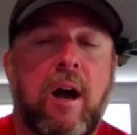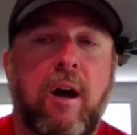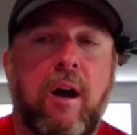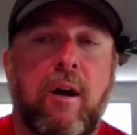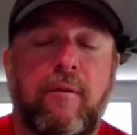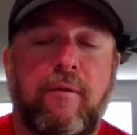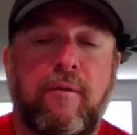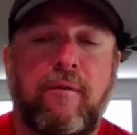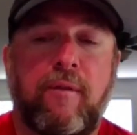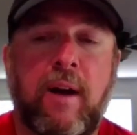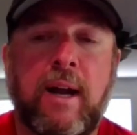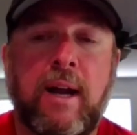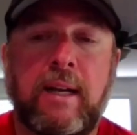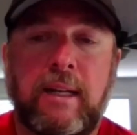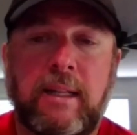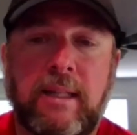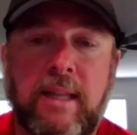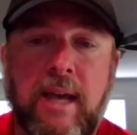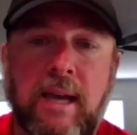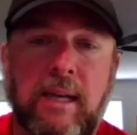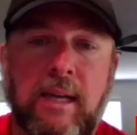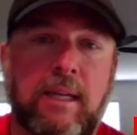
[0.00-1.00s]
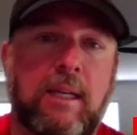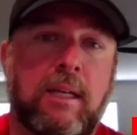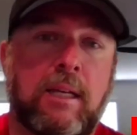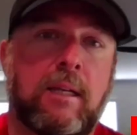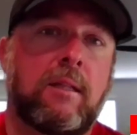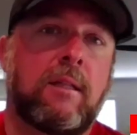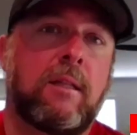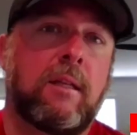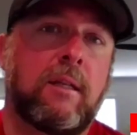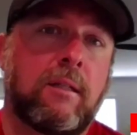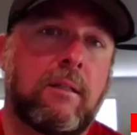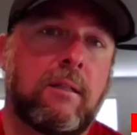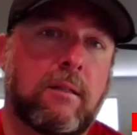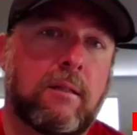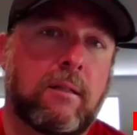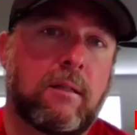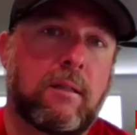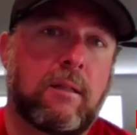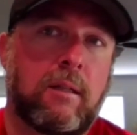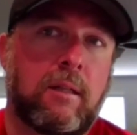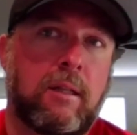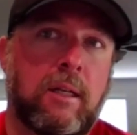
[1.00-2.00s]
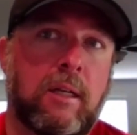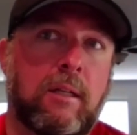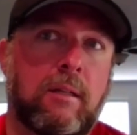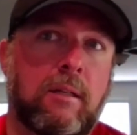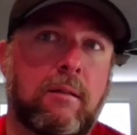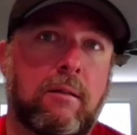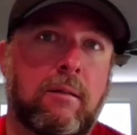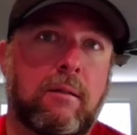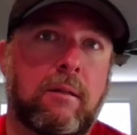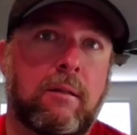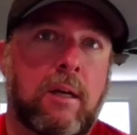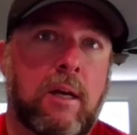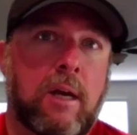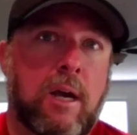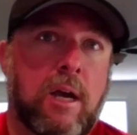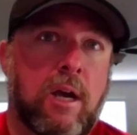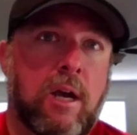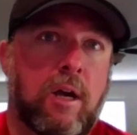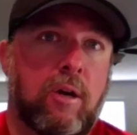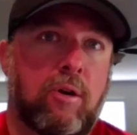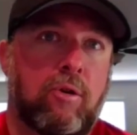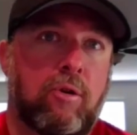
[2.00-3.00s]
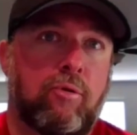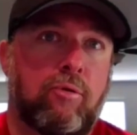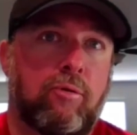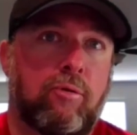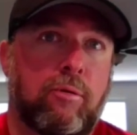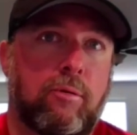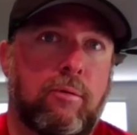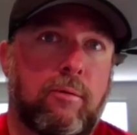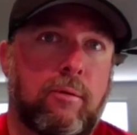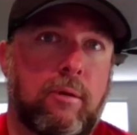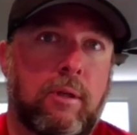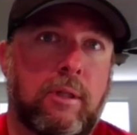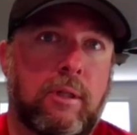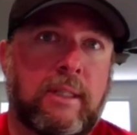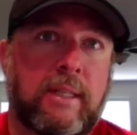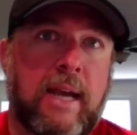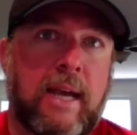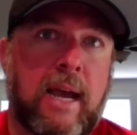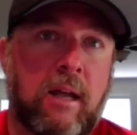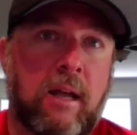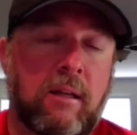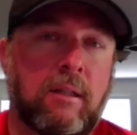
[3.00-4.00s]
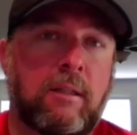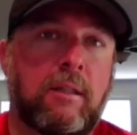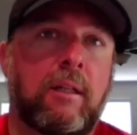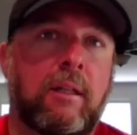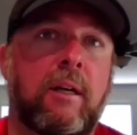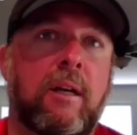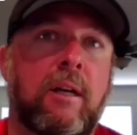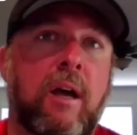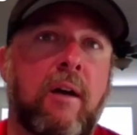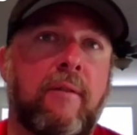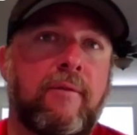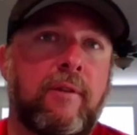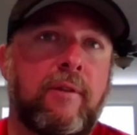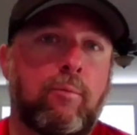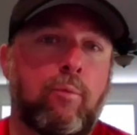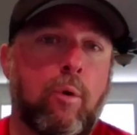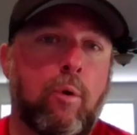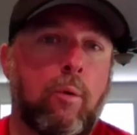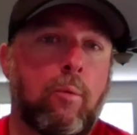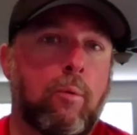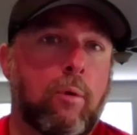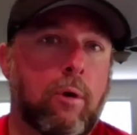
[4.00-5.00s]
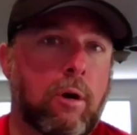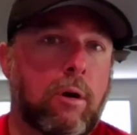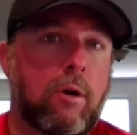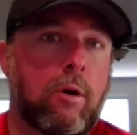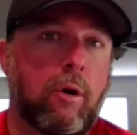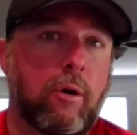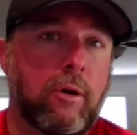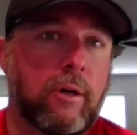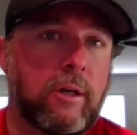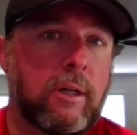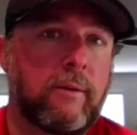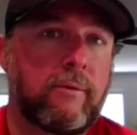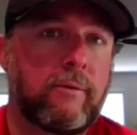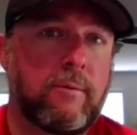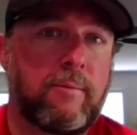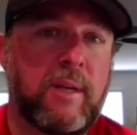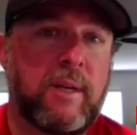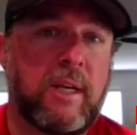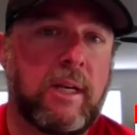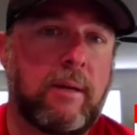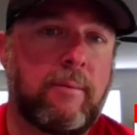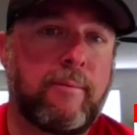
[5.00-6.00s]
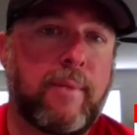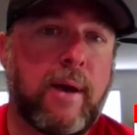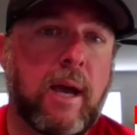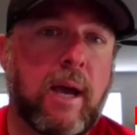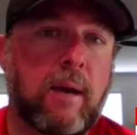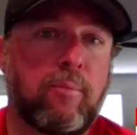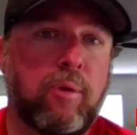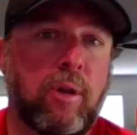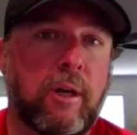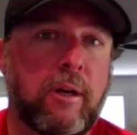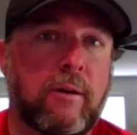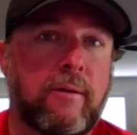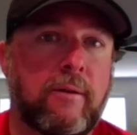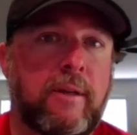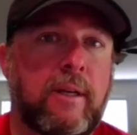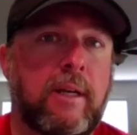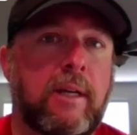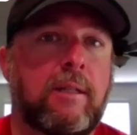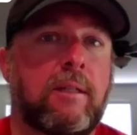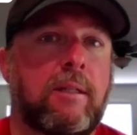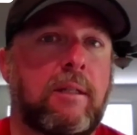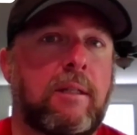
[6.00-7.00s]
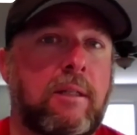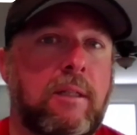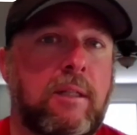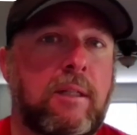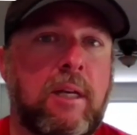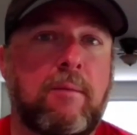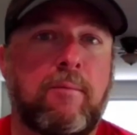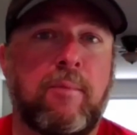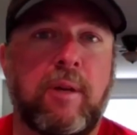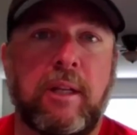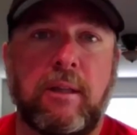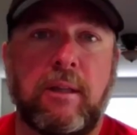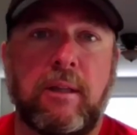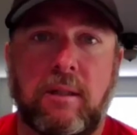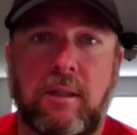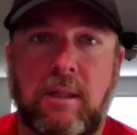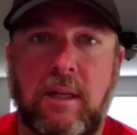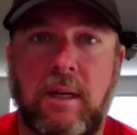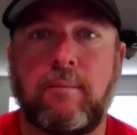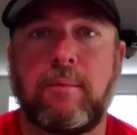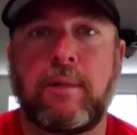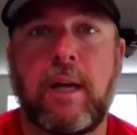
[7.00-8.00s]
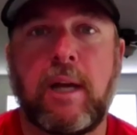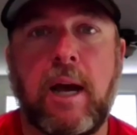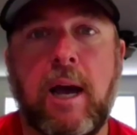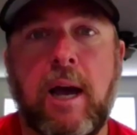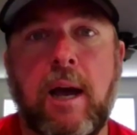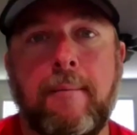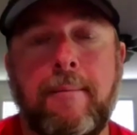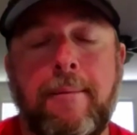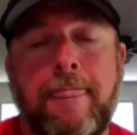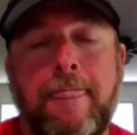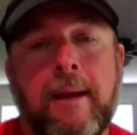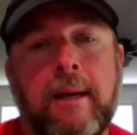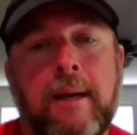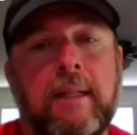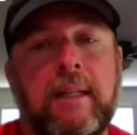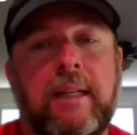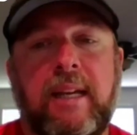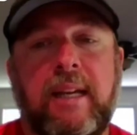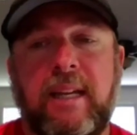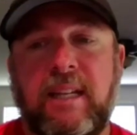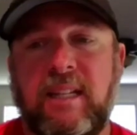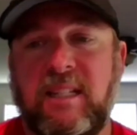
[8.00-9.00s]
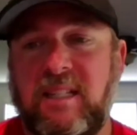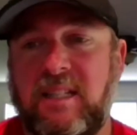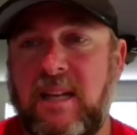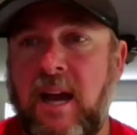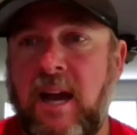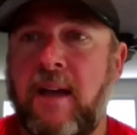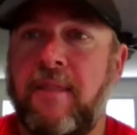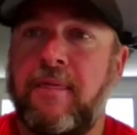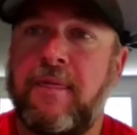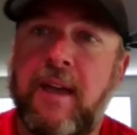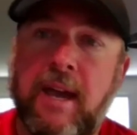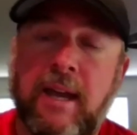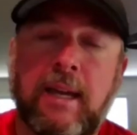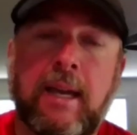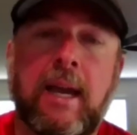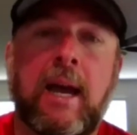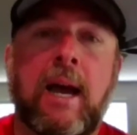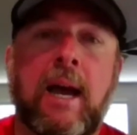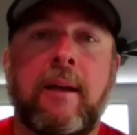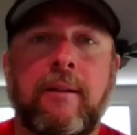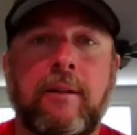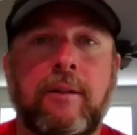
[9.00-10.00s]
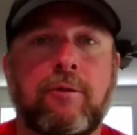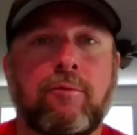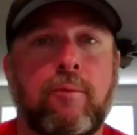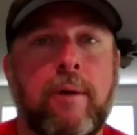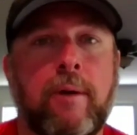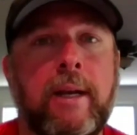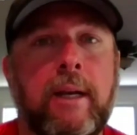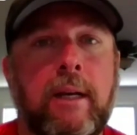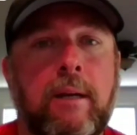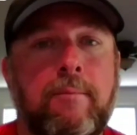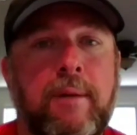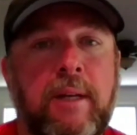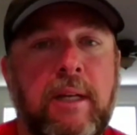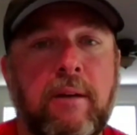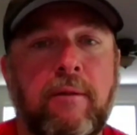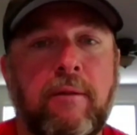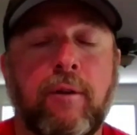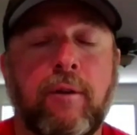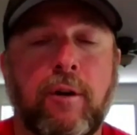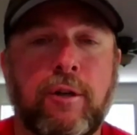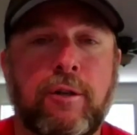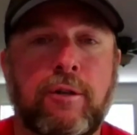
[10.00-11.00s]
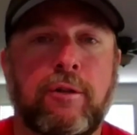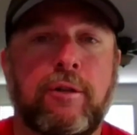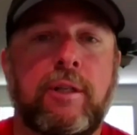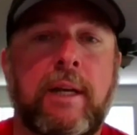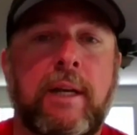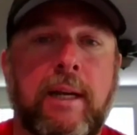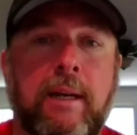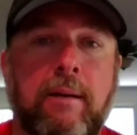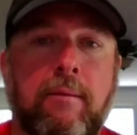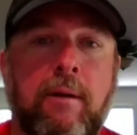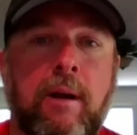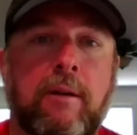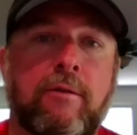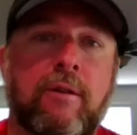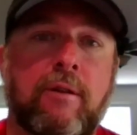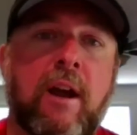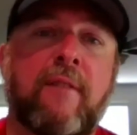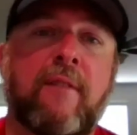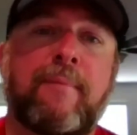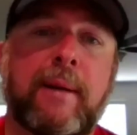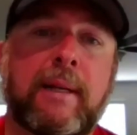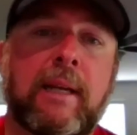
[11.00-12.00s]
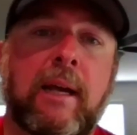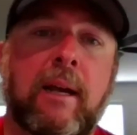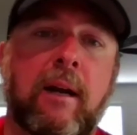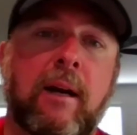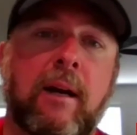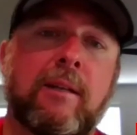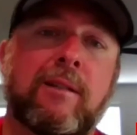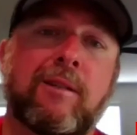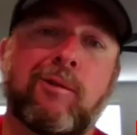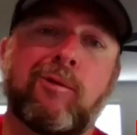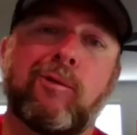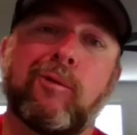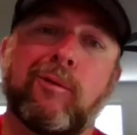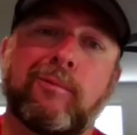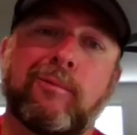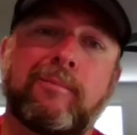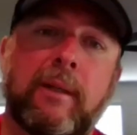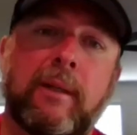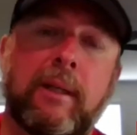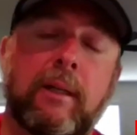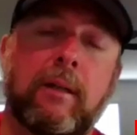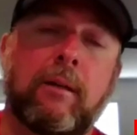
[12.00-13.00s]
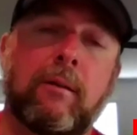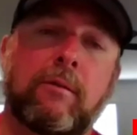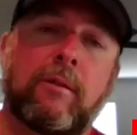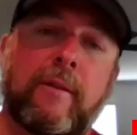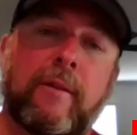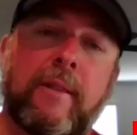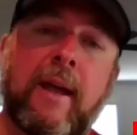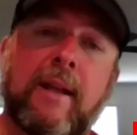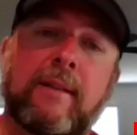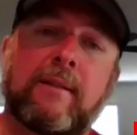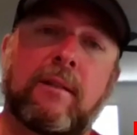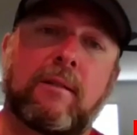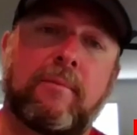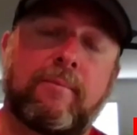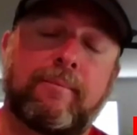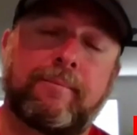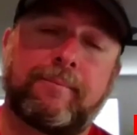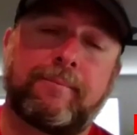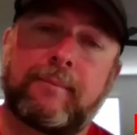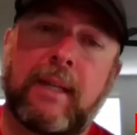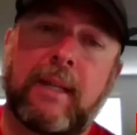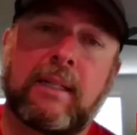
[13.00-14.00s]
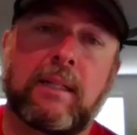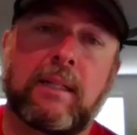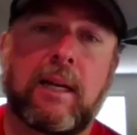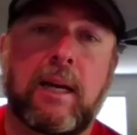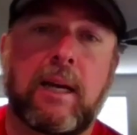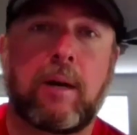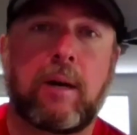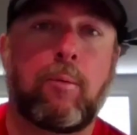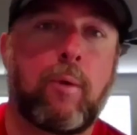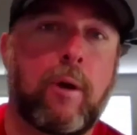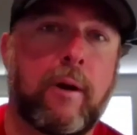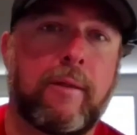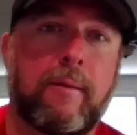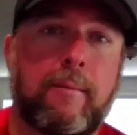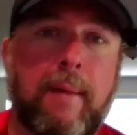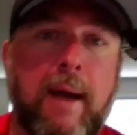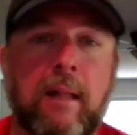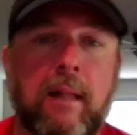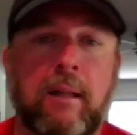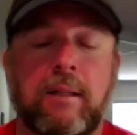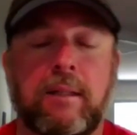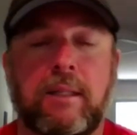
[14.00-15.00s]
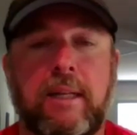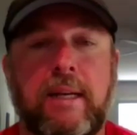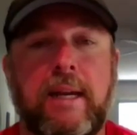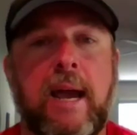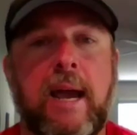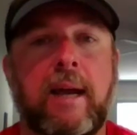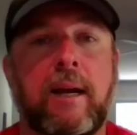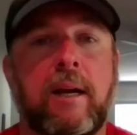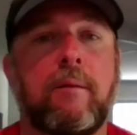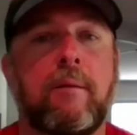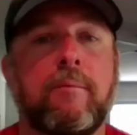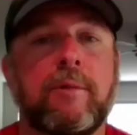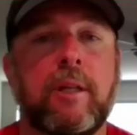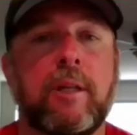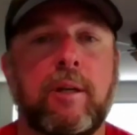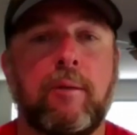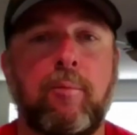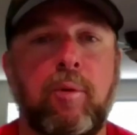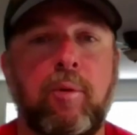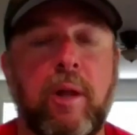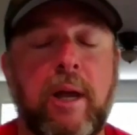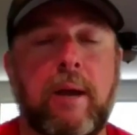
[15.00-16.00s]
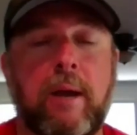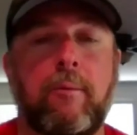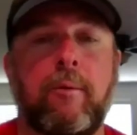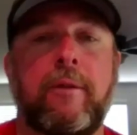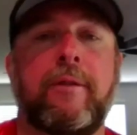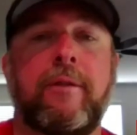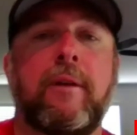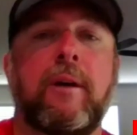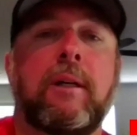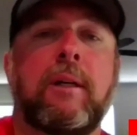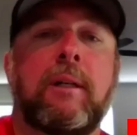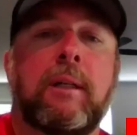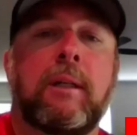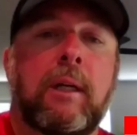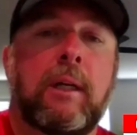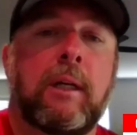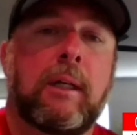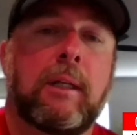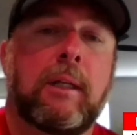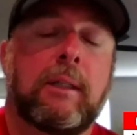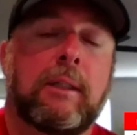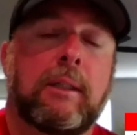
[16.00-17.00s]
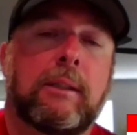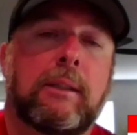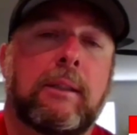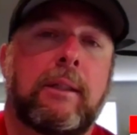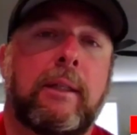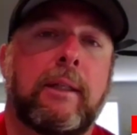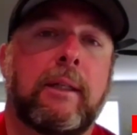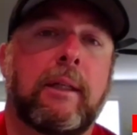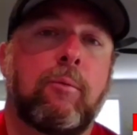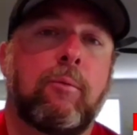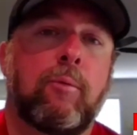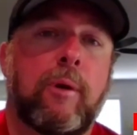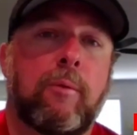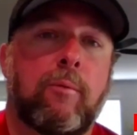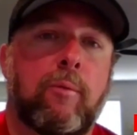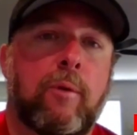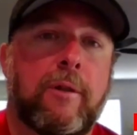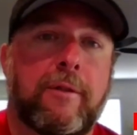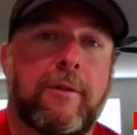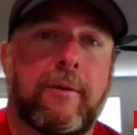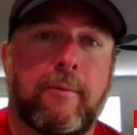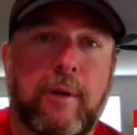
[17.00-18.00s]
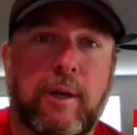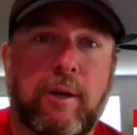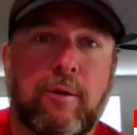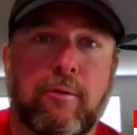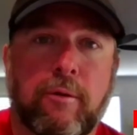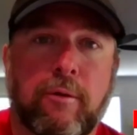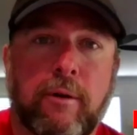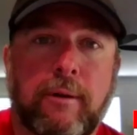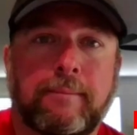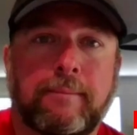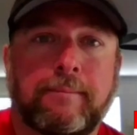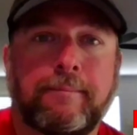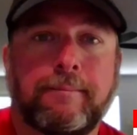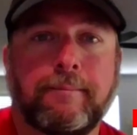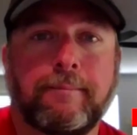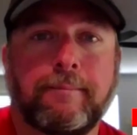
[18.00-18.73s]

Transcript: of finding that kid that's talented enough and will work hard enough to be an impact player in the ACC, but at the same time is not that guy that's ready to be a first or second round draft picked out of high school. You know, so that's kind of where the balancing act comes into play with the, you know, with the recruiting.